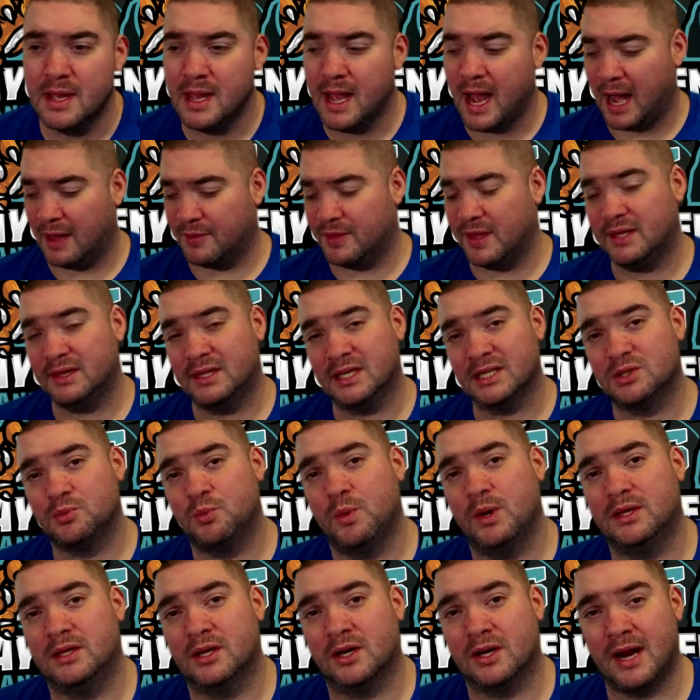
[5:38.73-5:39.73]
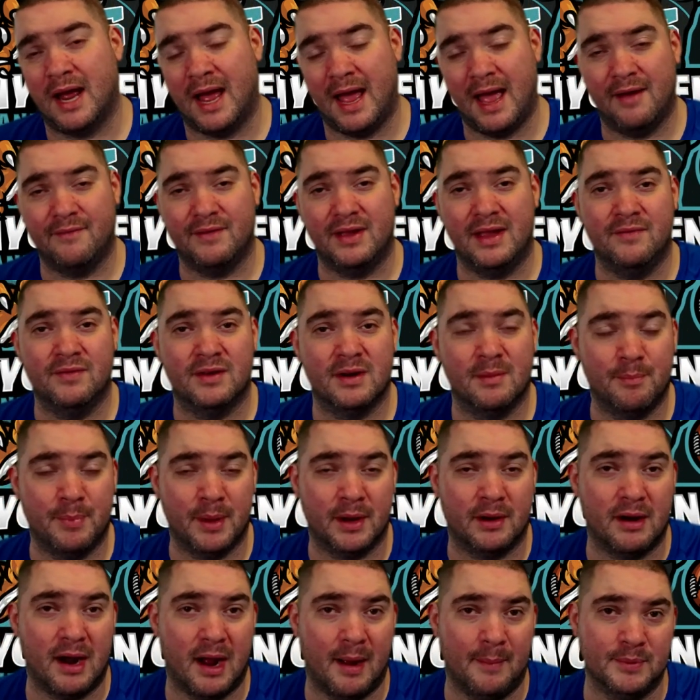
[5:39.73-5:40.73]
I think this week they're going to have even a
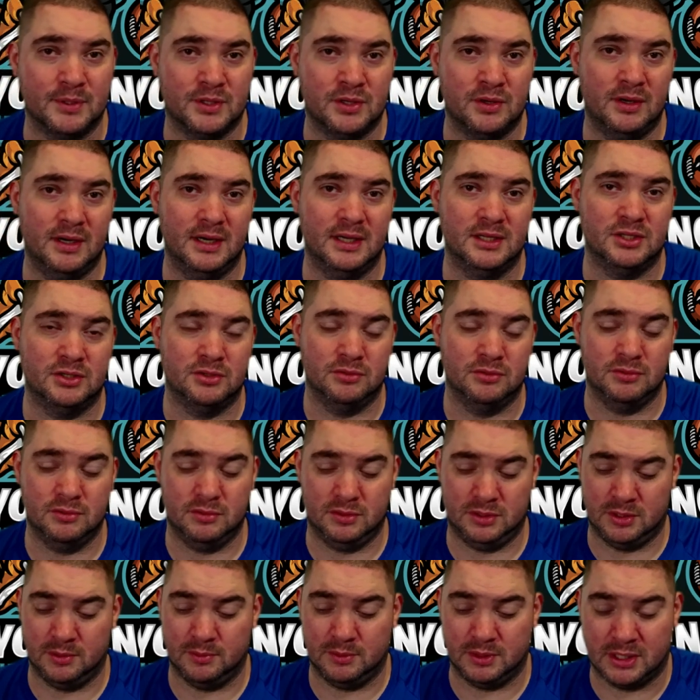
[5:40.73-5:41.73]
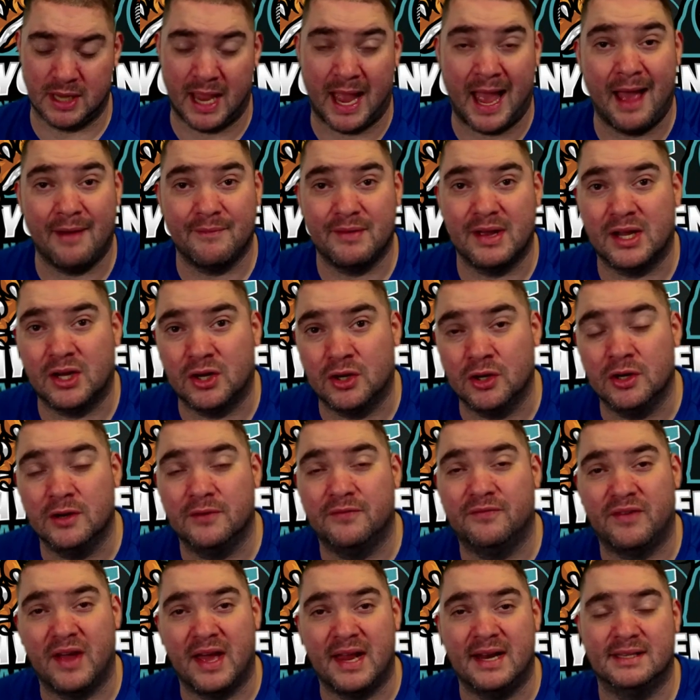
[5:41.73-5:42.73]
better opportunity to have a good
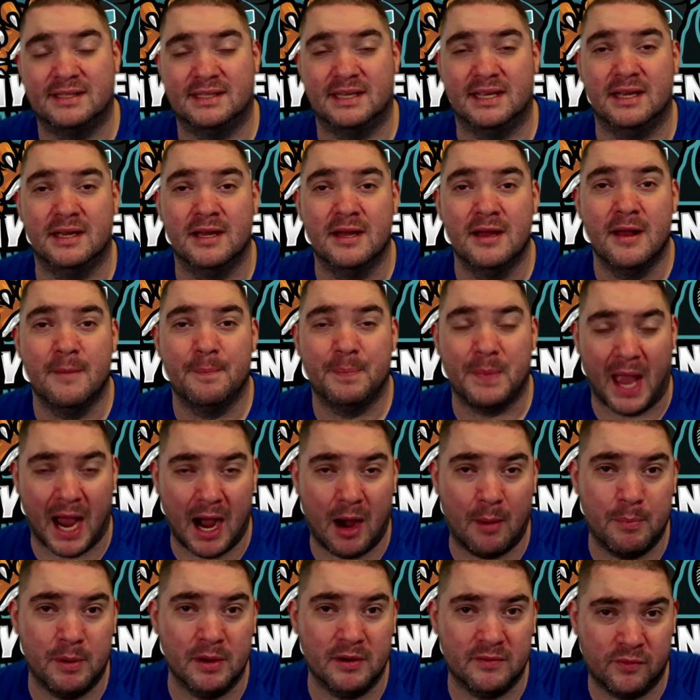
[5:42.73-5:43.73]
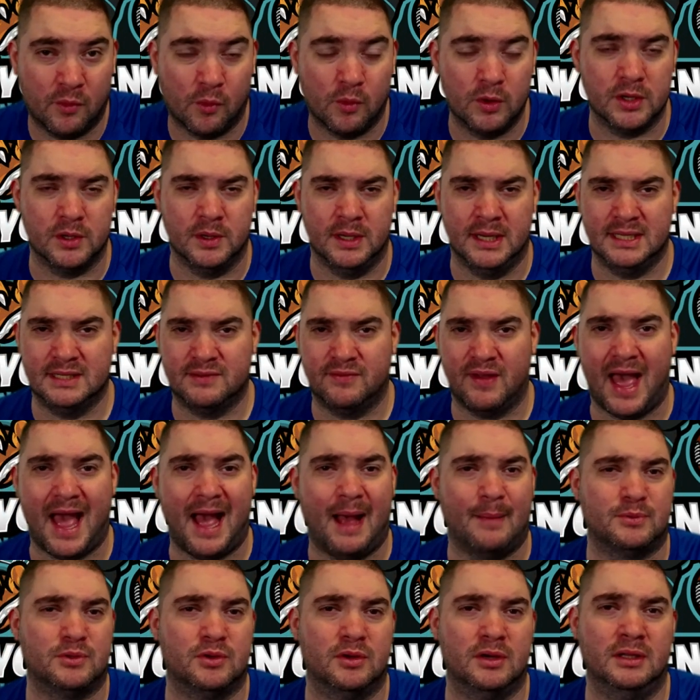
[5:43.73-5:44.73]
fantasy output for you. He's
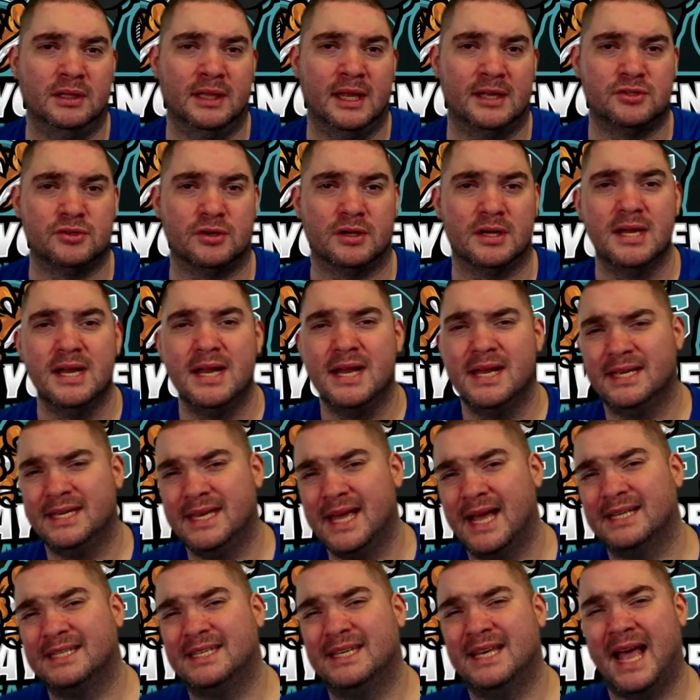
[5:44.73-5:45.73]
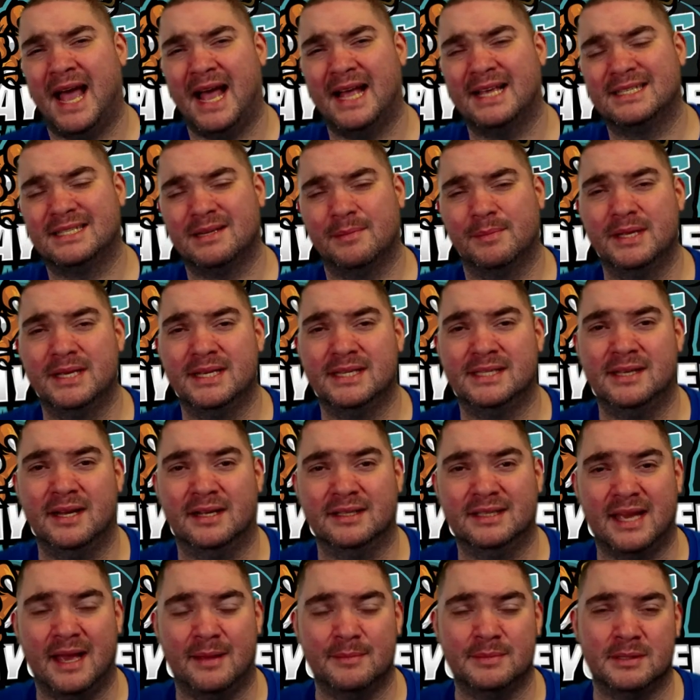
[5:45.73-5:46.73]
absolutely electric. Yes, he has some of these
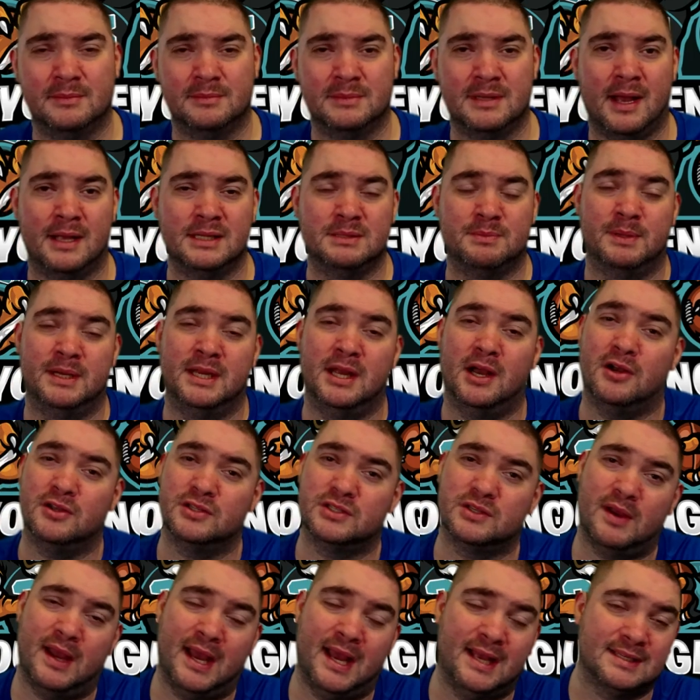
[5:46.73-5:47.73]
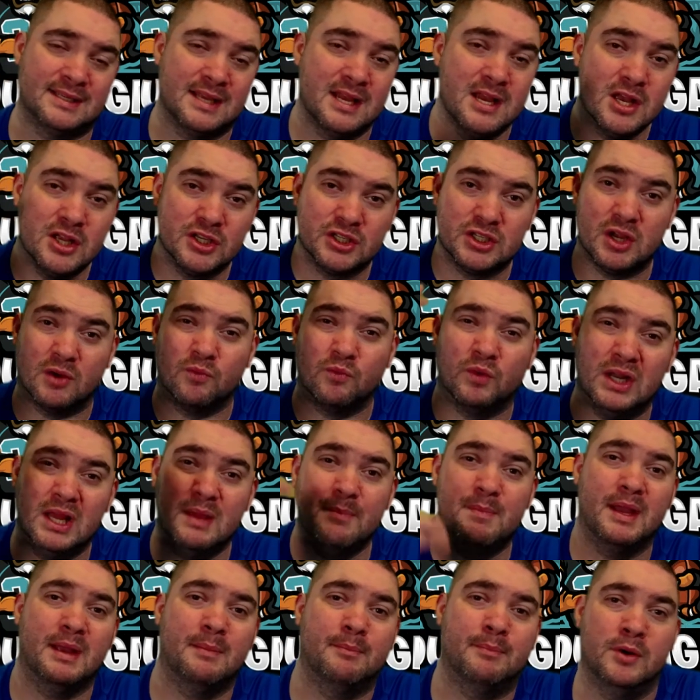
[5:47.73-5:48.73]
dud games sometimes, but he also has some really
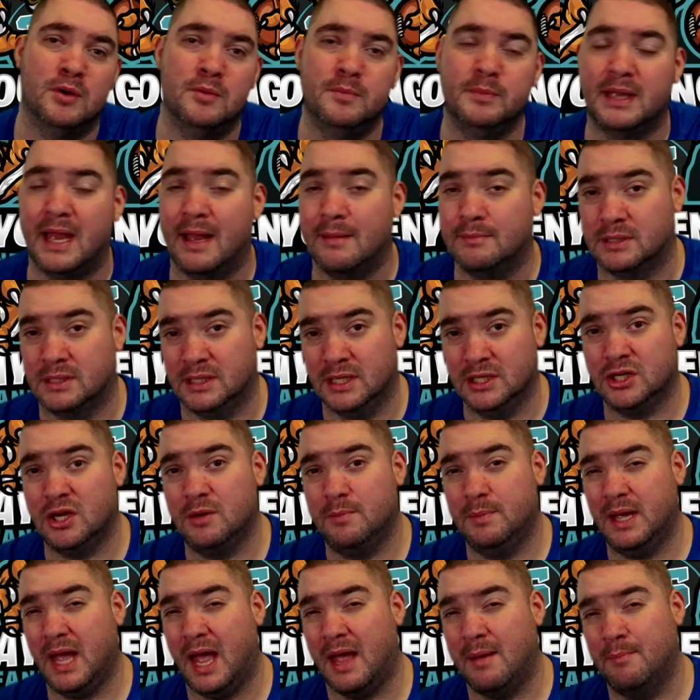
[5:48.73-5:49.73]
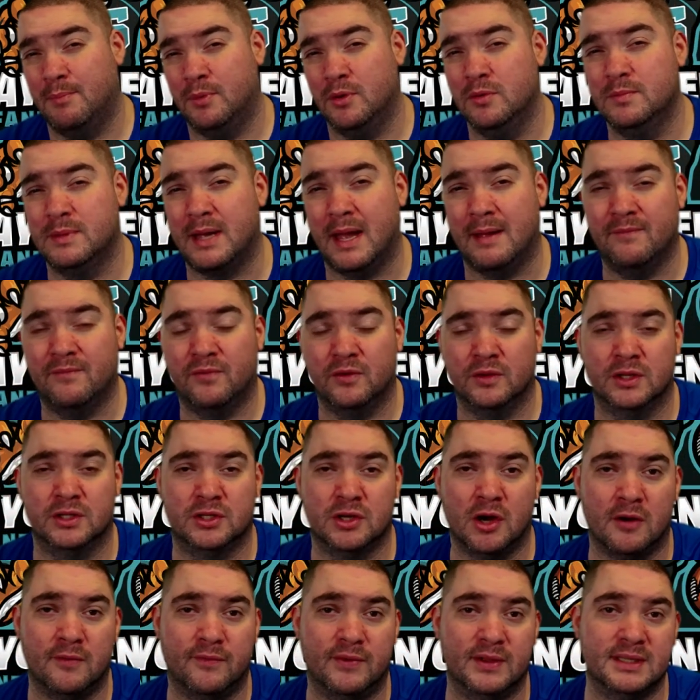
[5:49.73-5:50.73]
big boom games, and this could be a boom game for the
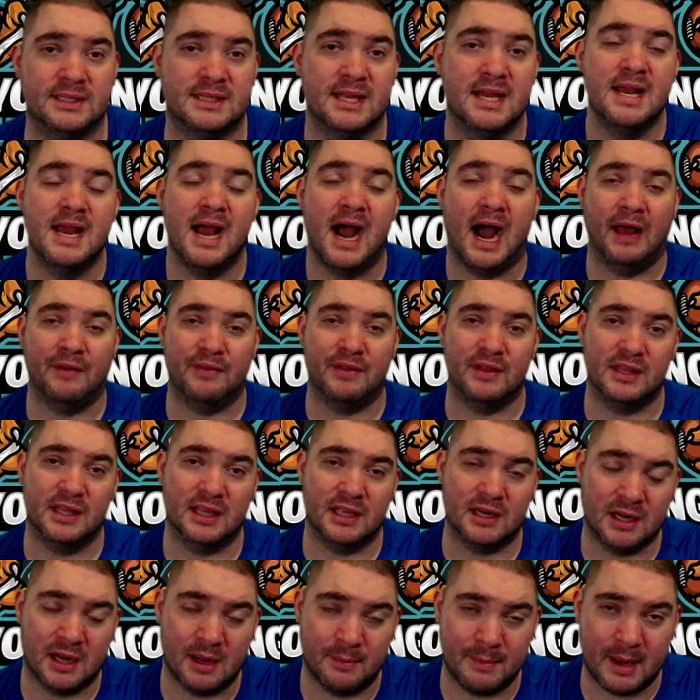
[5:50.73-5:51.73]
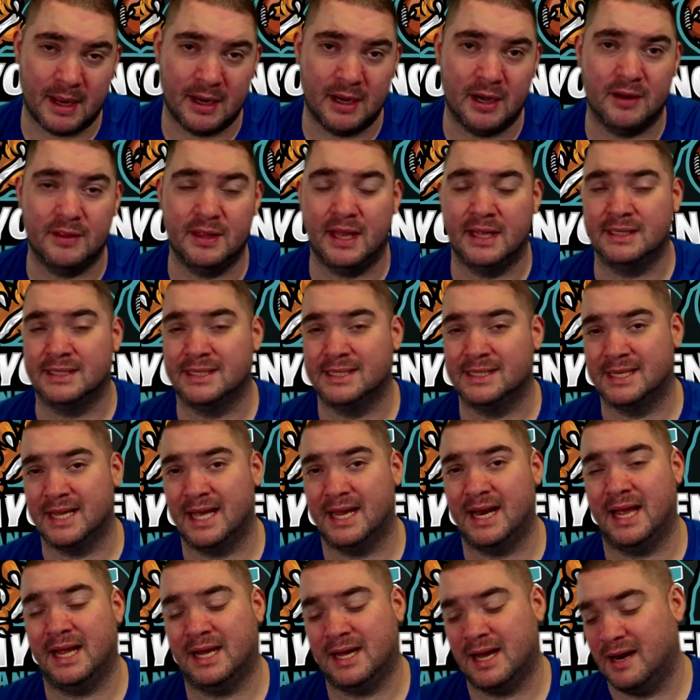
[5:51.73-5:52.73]
Dolphins. I think they're going to come out here and set
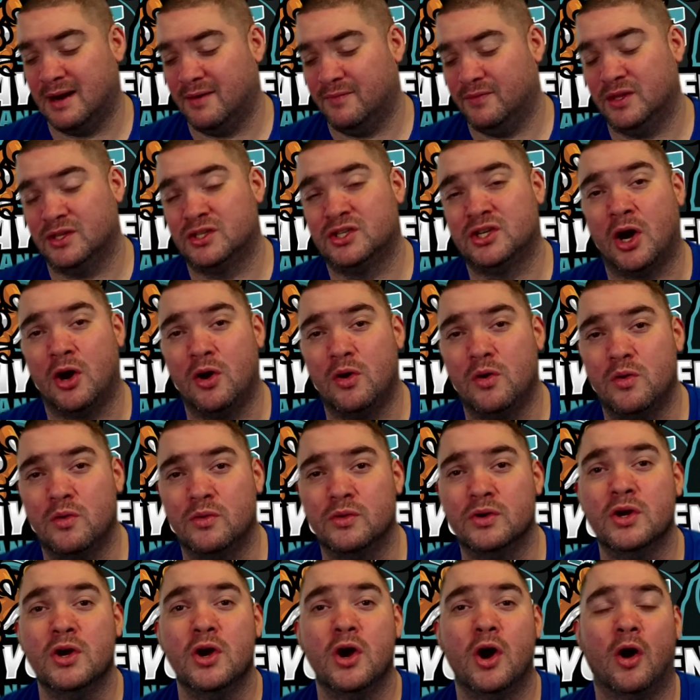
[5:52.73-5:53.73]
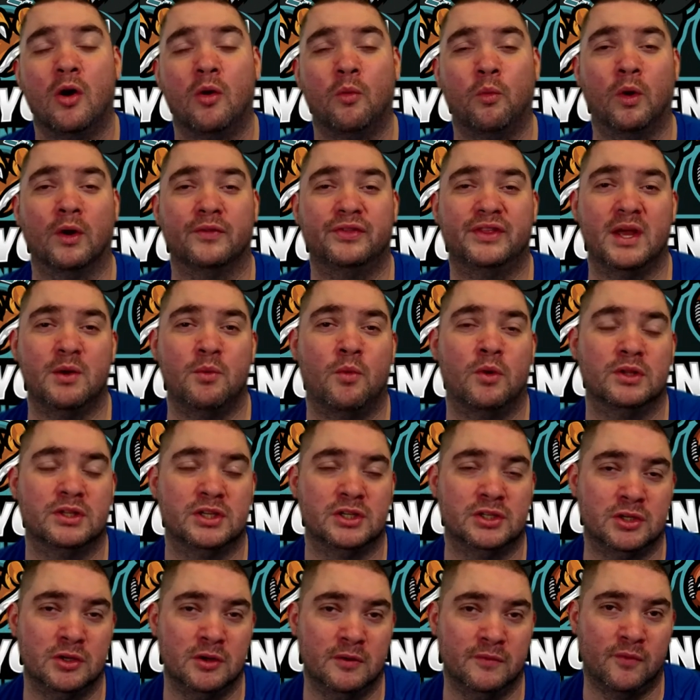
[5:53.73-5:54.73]
a kind of the tone on what they want to
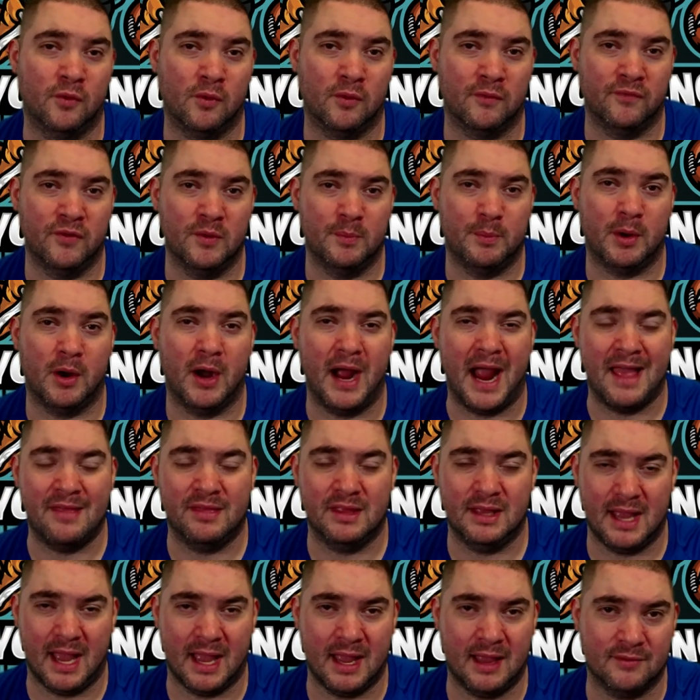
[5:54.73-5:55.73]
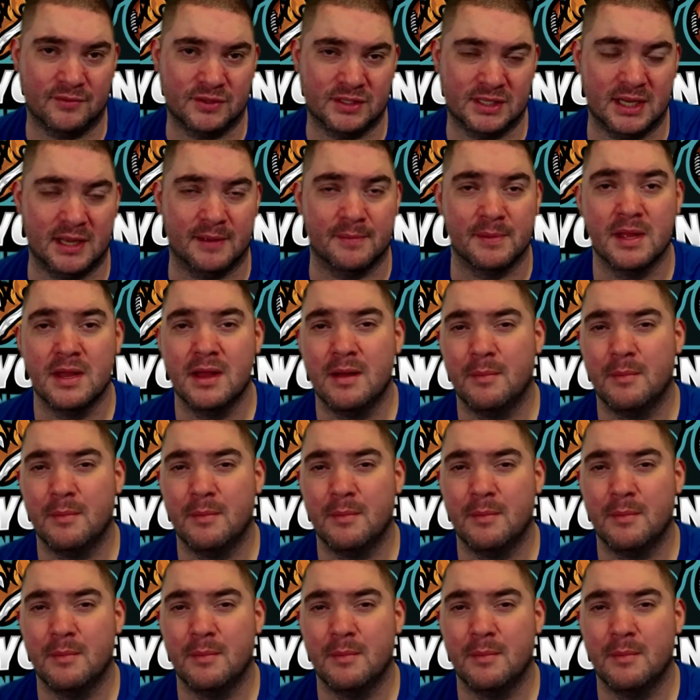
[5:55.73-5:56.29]
do for football and the AFC.